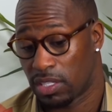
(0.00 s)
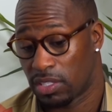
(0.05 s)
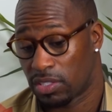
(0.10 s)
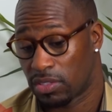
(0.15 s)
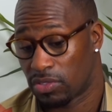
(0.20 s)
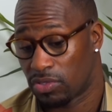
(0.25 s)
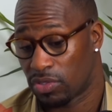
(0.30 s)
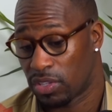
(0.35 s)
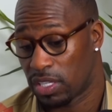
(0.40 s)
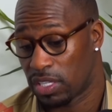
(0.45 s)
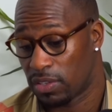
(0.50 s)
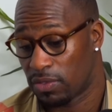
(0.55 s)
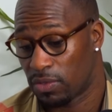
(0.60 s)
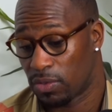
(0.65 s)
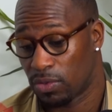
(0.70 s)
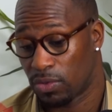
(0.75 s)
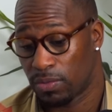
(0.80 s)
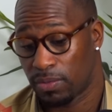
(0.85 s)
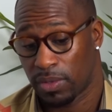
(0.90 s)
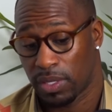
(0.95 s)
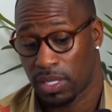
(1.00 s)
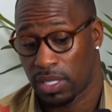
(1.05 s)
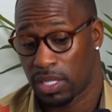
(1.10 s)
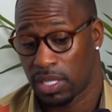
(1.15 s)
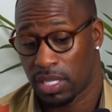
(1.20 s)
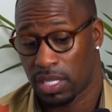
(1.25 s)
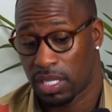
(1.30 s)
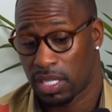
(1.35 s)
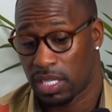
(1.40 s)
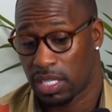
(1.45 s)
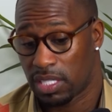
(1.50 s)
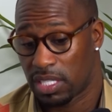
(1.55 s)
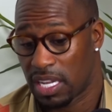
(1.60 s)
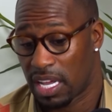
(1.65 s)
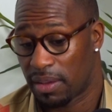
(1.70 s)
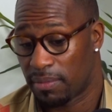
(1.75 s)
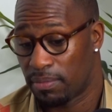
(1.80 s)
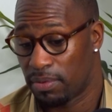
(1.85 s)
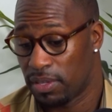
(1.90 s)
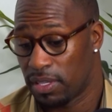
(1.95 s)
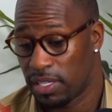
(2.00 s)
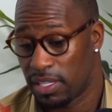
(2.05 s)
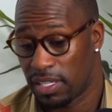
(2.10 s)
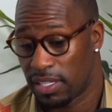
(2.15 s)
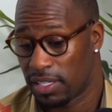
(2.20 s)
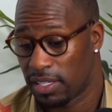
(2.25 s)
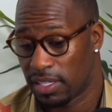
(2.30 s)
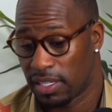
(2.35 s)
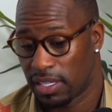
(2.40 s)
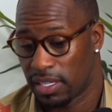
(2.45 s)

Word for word: his training room. He's not breathing.